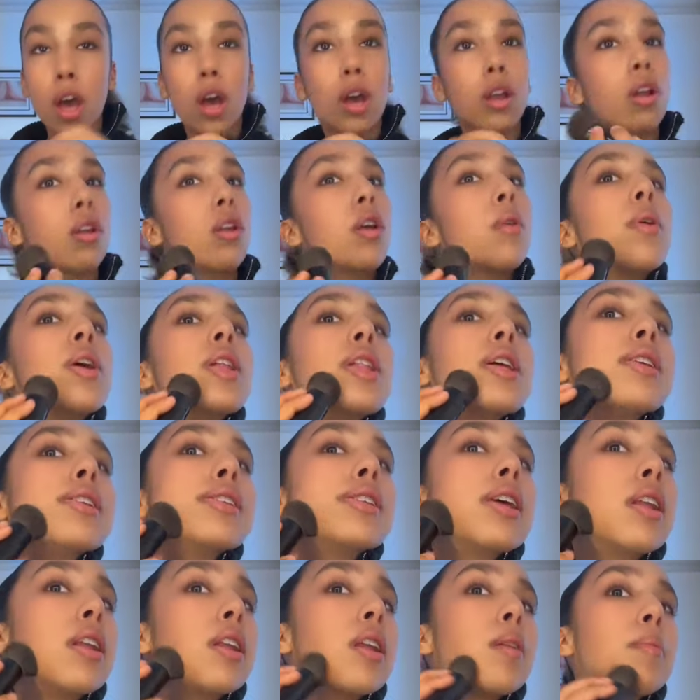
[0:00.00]
I don't know where they're
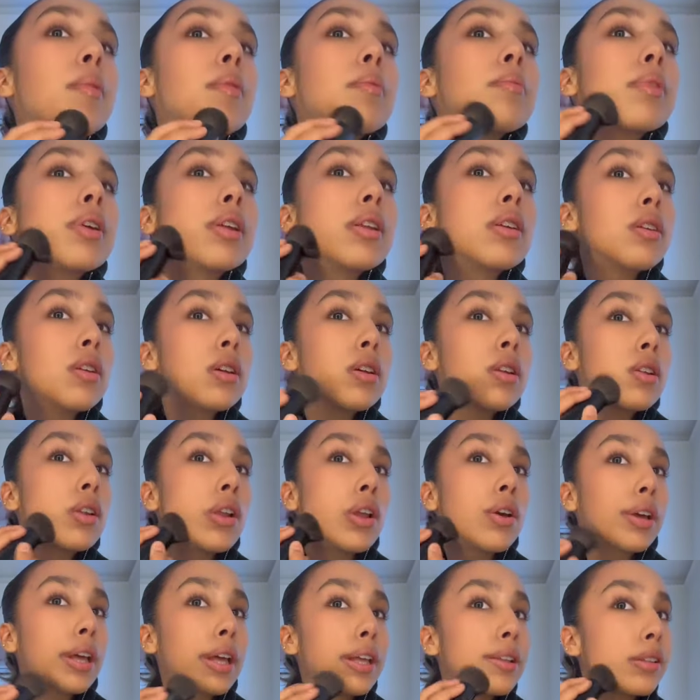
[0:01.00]
selling it, but I'm going to
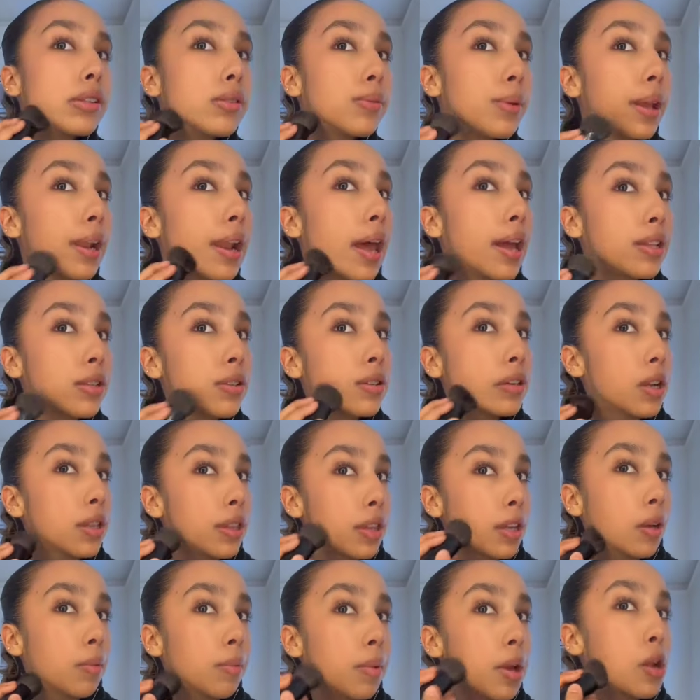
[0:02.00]
look into it later and I
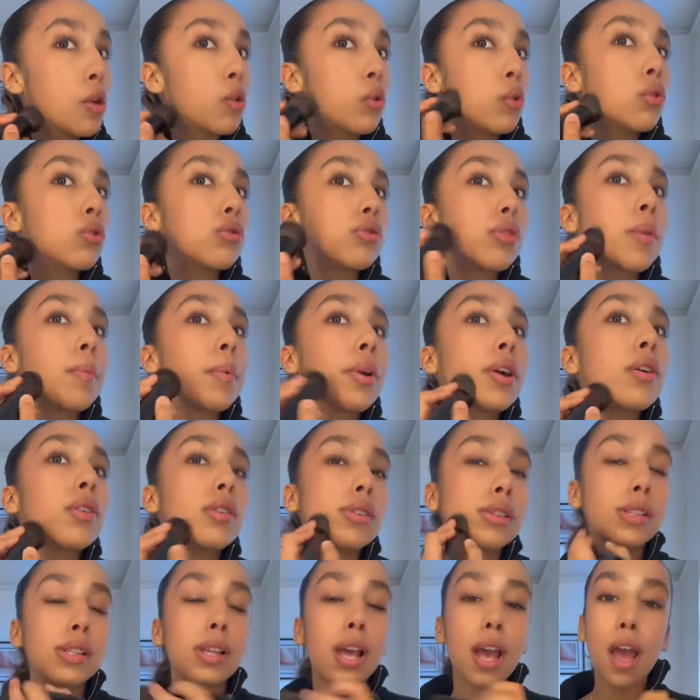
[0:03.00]
think I'm going to order it
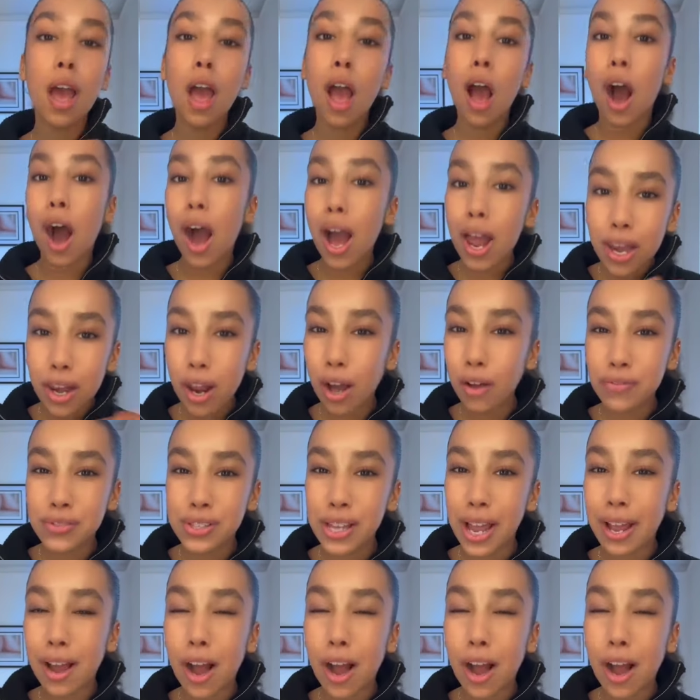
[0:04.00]
because I love Say.